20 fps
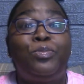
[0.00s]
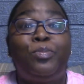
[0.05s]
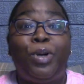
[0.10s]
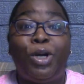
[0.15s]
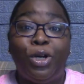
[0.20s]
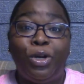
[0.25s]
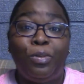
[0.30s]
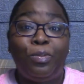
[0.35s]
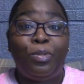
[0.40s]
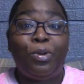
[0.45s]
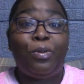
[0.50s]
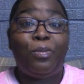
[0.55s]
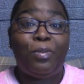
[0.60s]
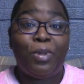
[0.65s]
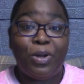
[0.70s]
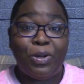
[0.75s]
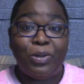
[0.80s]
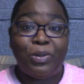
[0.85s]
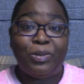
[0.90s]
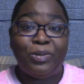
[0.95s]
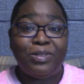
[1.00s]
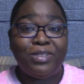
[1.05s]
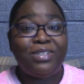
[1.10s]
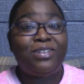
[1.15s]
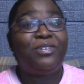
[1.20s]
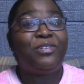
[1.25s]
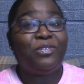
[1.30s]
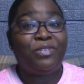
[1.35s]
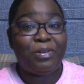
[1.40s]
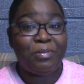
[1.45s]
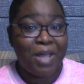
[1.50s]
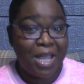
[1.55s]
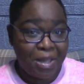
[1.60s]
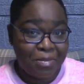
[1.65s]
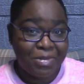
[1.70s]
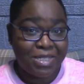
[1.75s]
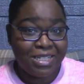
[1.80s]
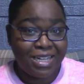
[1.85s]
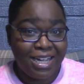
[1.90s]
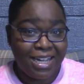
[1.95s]
purple molds from
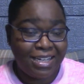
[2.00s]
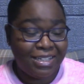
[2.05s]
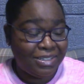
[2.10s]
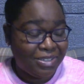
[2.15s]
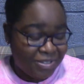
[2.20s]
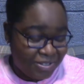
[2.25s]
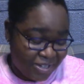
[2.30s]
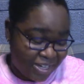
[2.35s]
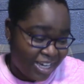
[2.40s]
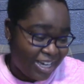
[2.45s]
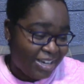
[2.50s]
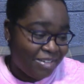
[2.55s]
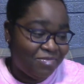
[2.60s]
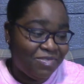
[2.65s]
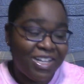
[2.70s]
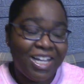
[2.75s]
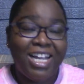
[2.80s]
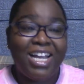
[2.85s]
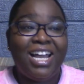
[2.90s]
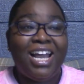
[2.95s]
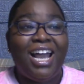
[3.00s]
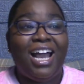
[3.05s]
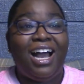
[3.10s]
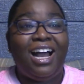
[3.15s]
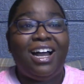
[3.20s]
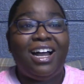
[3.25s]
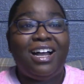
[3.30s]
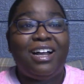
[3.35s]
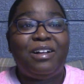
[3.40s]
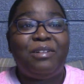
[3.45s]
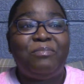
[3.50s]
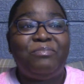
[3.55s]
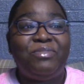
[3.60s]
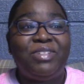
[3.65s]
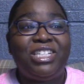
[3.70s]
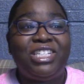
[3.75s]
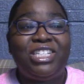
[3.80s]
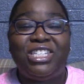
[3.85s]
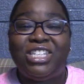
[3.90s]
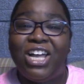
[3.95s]
Amazon, okay?
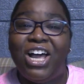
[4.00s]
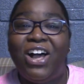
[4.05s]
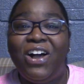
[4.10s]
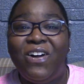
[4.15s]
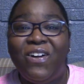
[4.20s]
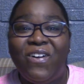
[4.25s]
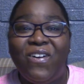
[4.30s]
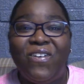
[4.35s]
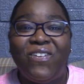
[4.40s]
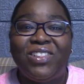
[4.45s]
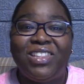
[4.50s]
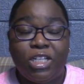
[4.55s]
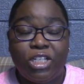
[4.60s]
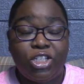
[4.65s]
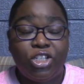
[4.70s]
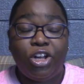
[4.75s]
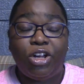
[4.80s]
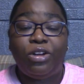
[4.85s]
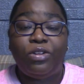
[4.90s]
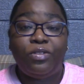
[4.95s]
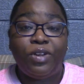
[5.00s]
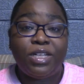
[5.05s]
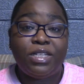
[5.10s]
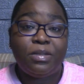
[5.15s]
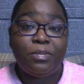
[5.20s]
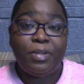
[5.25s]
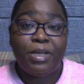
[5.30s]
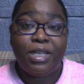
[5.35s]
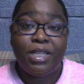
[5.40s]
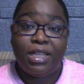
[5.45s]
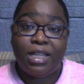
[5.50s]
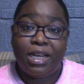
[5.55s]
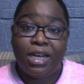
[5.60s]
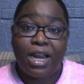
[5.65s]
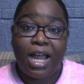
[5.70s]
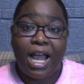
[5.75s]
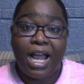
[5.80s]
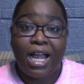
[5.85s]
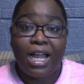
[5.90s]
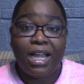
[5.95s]
So the starter recipe that
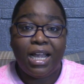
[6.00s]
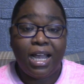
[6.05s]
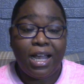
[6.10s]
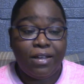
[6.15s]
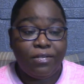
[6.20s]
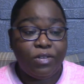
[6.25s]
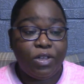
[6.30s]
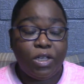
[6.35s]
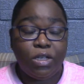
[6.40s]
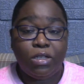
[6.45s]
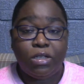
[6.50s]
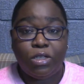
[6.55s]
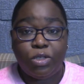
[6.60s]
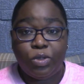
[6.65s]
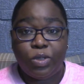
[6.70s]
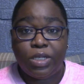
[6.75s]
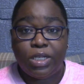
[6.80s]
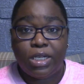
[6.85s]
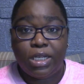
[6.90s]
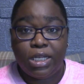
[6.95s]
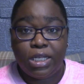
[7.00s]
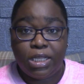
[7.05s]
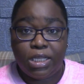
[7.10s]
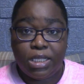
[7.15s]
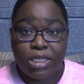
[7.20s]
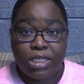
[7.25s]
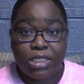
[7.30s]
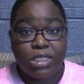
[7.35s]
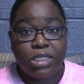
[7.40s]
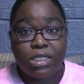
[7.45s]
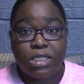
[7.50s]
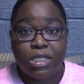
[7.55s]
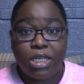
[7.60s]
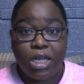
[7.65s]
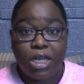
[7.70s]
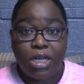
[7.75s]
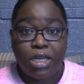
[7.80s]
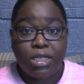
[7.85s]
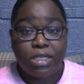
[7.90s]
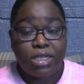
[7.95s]
I have included in this
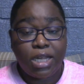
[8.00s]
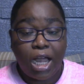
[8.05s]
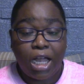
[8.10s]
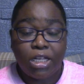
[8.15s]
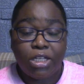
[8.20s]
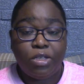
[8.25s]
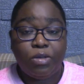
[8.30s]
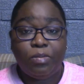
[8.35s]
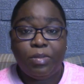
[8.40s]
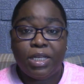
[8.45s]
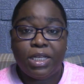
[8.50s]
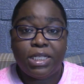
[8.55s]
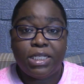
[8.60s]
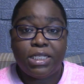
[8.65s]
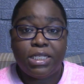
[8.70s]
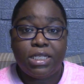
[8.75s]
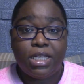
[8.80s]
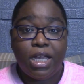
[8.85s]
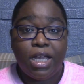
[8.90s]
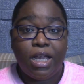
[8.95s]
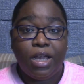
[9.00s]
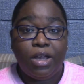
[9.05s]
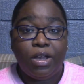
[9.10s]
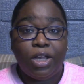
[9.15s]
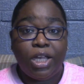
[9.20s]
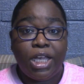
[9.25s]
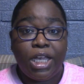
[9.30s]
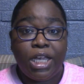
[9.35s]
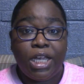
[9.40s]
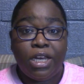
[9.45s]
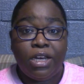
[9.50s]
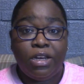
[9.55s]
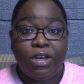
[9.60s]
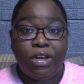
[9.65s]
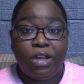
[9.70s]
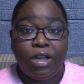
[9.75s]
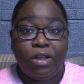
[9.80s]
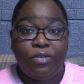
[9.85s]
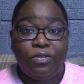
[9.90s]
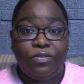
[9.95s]
document
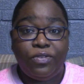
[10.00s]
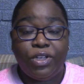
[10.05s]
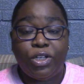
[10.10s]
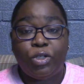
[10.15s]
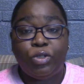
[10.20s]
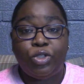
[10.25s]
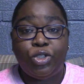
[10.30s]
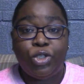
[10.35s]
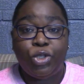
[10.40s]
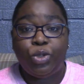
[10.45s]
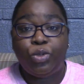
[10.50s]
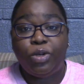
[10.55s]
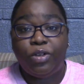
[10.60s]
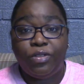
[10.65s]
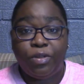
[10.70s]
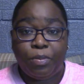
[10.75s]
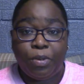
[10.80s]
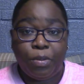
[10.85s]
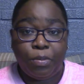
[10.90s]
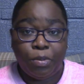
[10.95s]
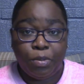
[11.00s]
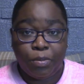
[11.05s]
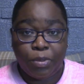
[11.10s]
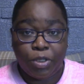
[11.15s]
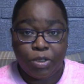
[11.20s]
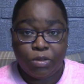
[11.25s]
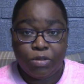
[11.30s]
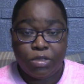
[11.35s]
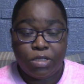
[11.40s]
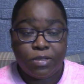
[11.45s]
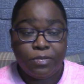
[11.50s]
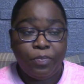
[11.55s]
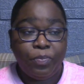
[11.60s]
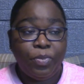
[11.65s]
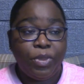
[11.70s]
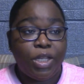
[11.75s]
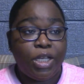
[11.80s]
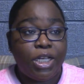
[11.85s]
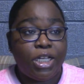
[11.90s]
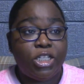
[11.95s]
can fill 2 of the purple molds.
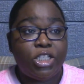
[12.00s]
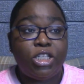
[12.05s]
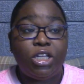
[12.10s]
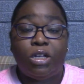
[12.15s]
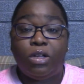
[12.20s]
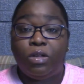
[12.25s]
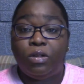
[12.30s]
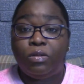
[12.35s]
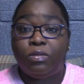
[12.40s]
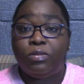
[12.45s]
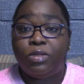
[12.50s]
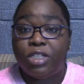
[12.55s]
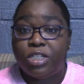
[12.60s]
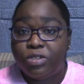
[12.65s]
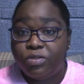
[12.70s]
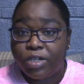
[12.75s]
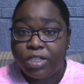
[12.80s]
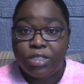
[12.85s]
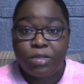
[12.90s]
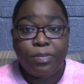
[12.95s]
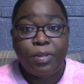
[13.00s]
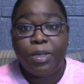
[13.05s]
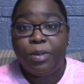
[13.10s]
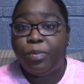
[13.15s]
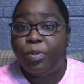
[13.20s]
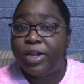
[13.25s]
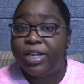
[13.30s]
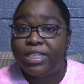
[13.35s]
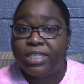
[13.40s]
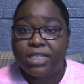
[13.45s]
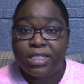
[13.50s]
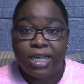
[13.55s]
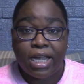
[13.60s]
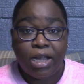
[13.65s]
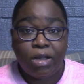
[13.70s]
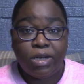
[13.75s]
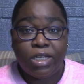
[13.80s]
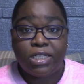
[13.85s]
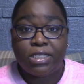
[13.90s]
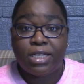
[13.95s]
And so this recipe breaks it
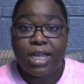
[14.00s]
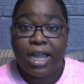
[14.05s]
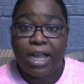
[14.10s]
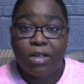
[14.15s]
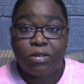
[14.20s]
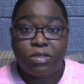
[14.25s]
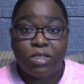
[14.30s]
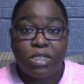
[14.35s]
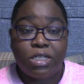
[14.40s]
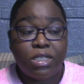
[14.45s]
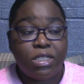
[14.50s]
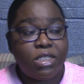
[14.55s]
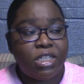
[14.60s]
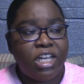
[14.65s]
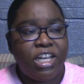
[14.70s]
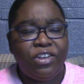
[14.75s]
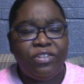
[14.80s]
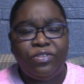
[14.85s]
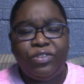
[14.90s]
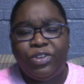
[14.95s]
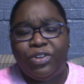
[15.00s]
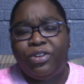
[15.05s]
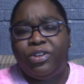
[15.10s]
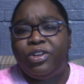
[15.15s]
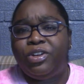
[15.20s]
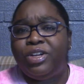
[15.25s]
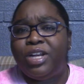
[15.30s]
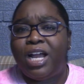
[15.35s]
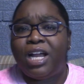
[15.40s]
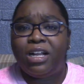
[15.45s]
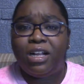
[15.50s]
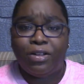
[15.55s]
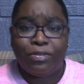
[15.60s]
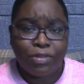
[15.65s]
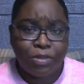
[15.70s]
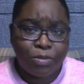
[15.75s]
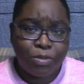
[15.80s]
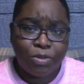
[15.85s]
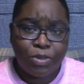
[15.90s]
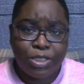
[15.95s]
down into ounces. If you're not
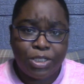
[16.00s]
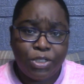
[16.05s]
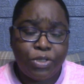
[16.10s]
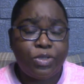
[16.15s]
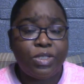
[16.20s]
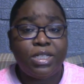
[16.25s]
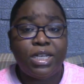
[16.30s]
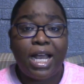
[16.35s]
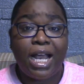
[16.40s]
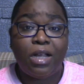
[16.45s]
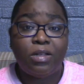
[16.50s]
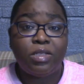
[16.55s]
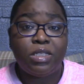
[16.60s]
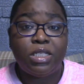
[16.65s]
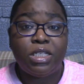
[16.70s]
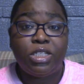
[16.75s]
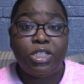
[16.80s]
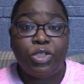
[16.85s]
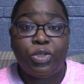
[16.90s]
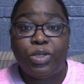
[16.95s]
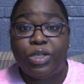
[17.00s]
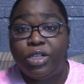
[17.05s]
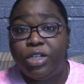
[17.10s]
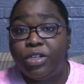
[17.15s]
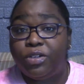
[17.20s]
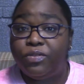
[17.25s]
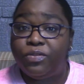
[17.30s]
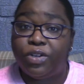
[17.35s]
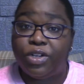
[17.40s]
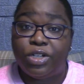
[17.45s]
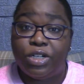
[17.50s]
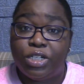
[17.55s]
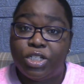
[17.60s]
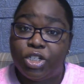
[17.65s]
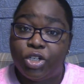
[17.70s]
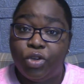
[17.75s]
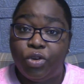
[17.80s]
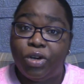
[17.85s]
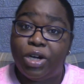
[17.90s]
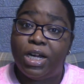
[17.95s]
comfortable in using ounces, you can convert it
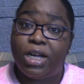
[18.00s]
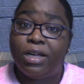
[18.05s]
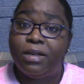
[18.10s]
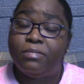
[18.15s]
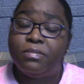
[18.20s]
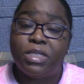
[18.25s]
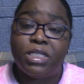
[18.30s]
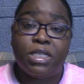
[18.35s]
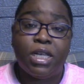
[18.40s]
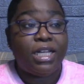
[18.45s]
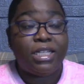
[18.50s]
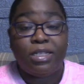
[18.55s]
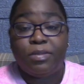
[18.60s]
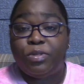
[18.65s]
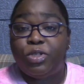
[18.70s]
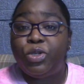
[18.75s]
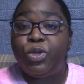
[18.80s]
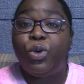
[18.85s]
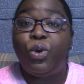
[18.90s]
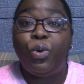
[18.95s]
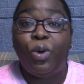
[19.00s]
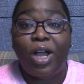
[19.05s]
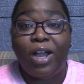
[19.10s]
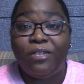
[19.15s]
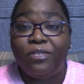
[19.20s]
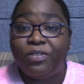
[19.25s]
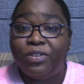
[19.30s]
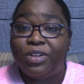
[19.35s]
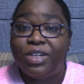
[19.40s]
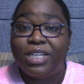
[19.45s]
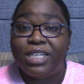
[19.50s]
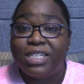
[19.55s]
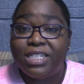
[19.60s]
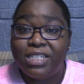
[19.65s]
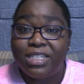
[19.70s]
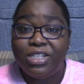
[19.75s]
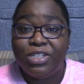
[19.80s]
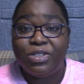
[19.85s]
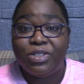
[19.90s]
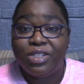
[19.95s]
to grams. It's up to whoever
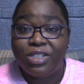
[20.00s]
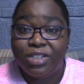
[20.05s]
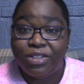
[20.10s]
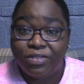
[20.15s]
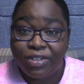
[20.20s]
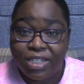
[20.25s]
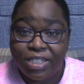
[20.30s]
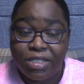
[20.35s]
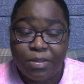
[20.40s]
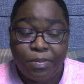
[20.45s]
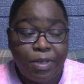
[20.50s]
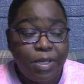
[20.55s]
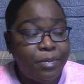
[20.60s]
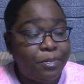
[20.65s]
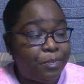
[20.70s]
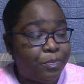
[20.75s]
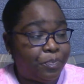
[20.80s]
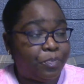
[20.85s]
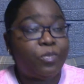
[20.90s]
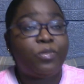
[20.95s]
is using the recipe,